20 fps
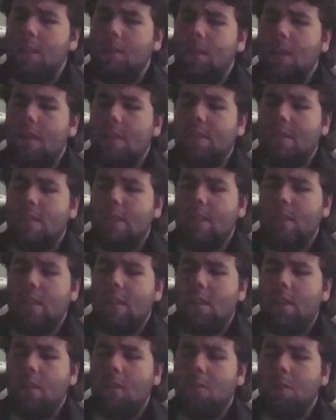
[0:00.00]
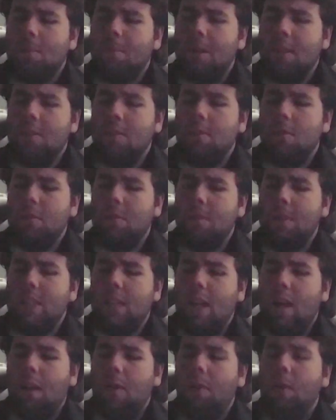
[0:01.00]
2016 Ghostbusters was
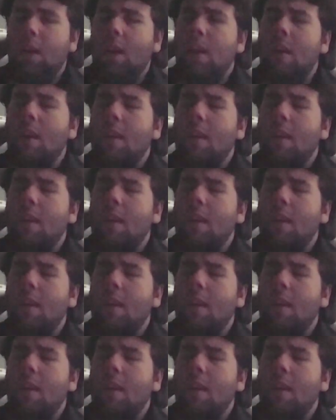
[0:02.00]
how